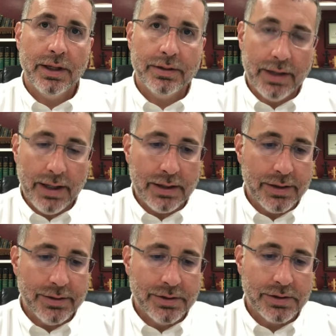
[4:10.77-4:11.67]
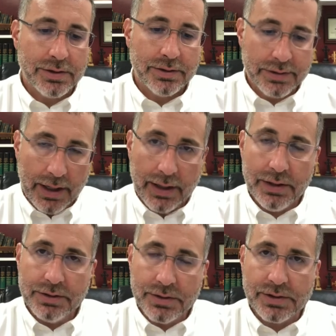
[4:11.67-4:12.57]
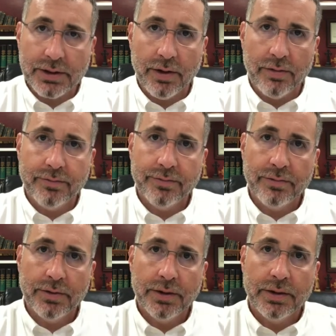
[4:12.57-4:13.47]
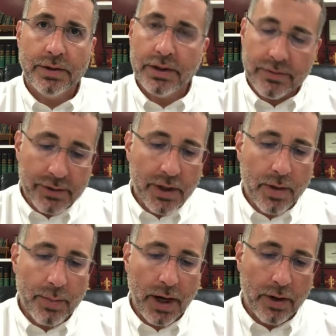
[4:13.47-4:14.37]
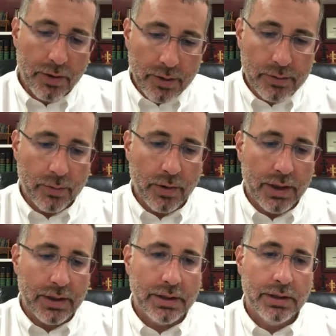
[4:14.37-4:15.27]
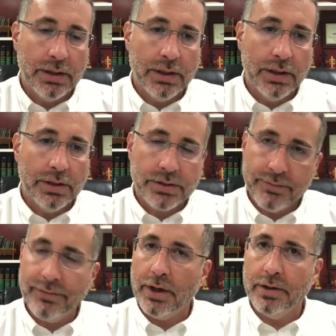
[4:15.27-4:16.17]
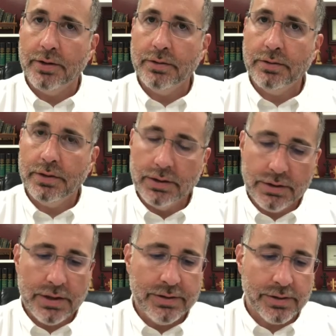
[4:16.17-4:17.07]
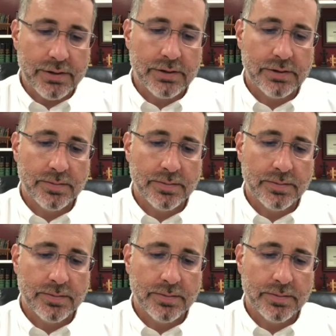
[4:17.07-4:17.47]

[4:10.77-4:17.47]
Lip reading: that is dying to self, giving up our own way to follow Jesus.